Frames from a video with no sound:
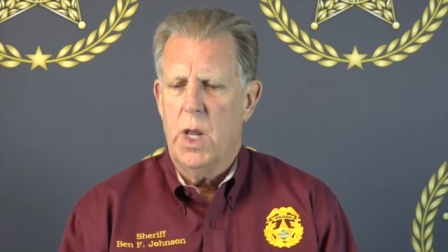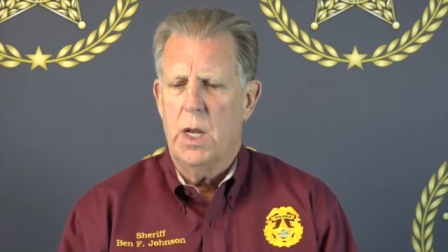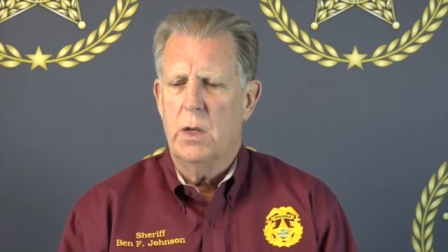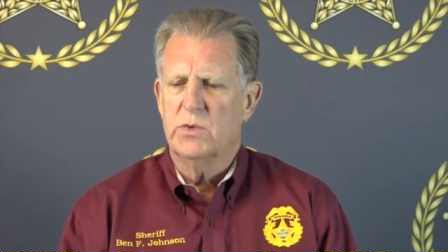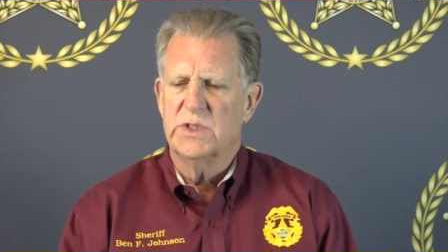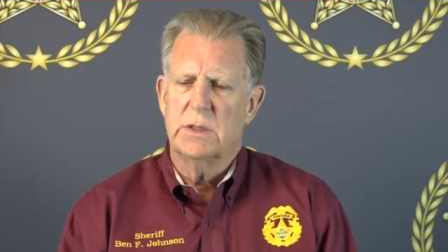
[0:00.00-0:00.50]

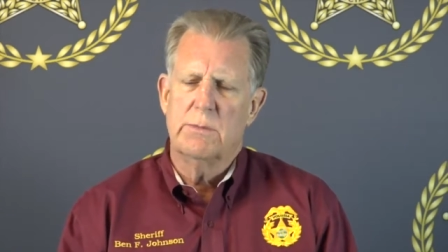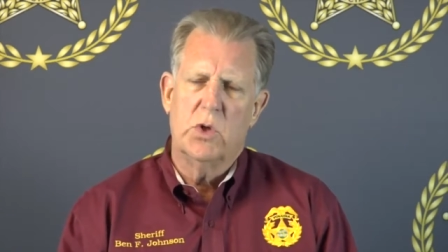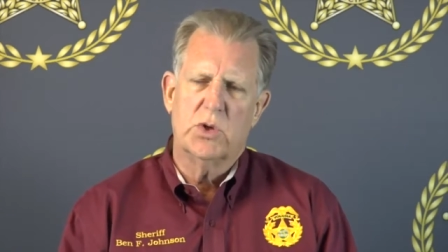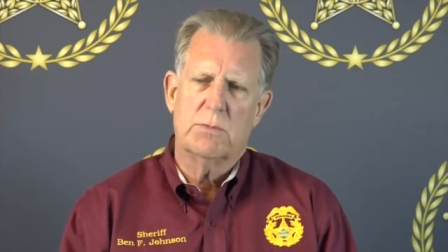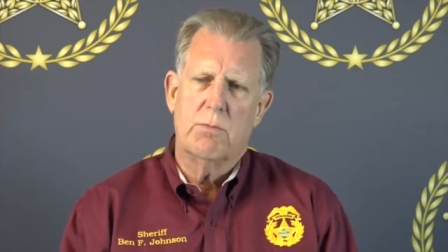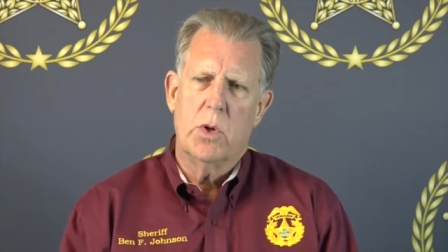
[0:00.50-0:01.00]
and it was the
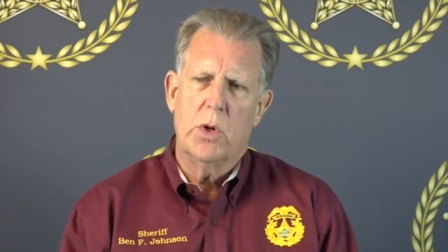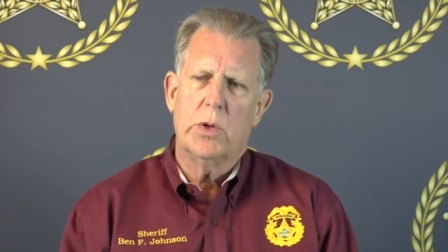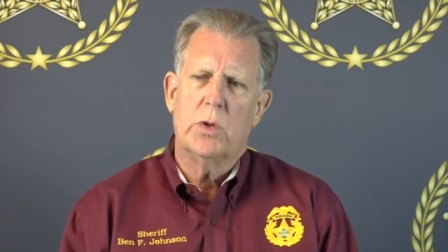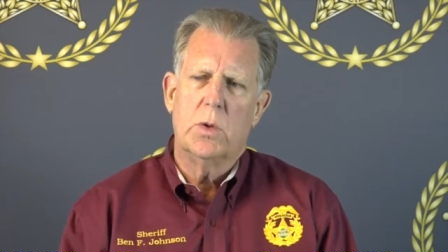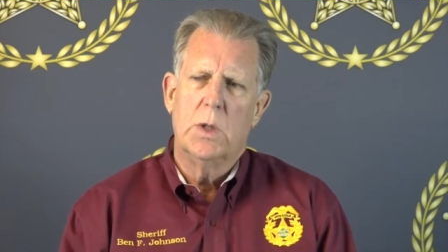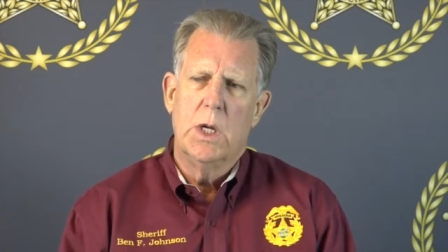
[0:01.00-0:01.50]
most
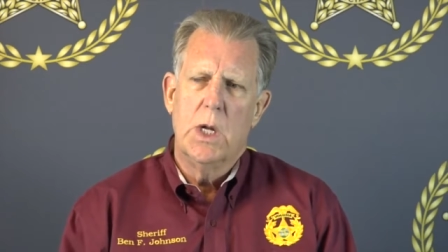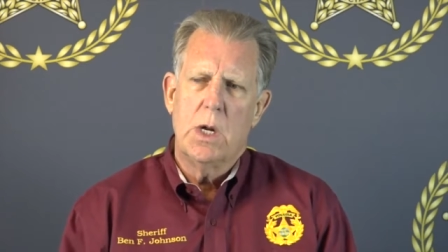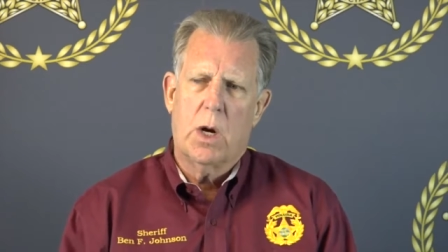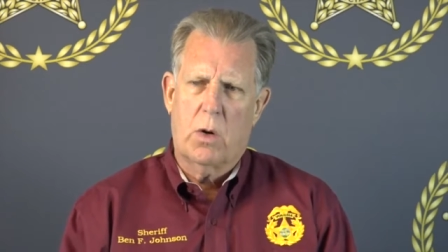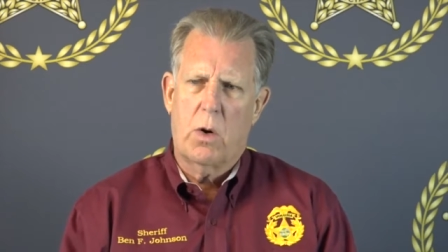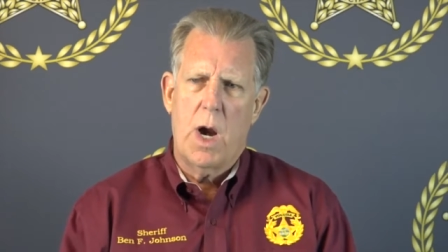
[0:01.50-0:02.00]
brutal
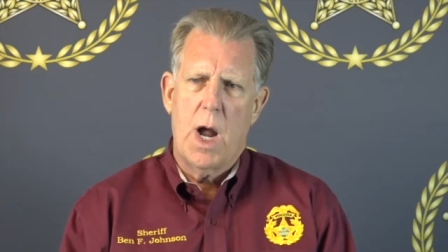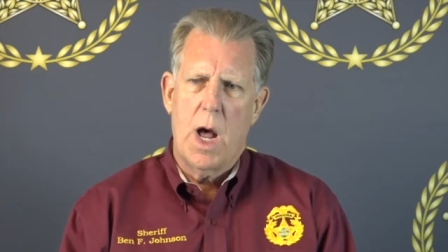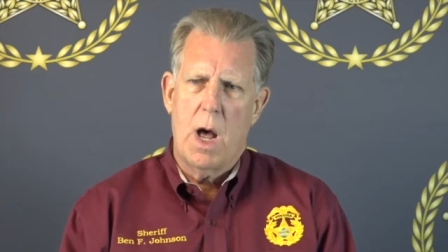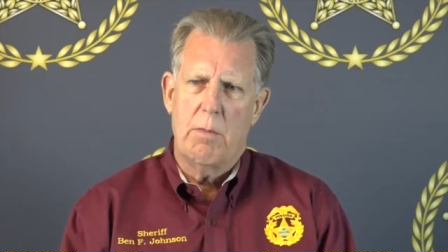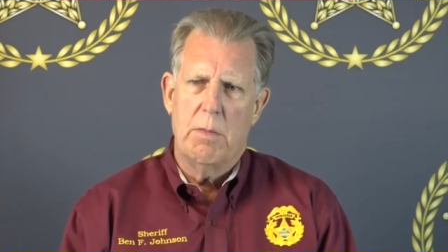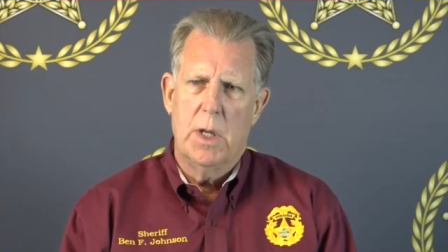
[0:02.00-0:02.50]

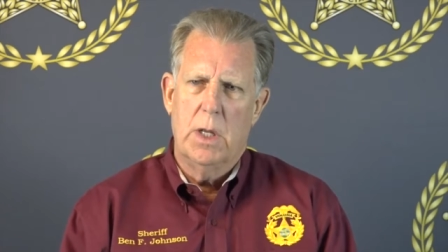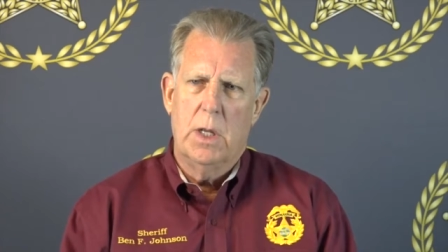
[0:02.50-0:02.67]
crime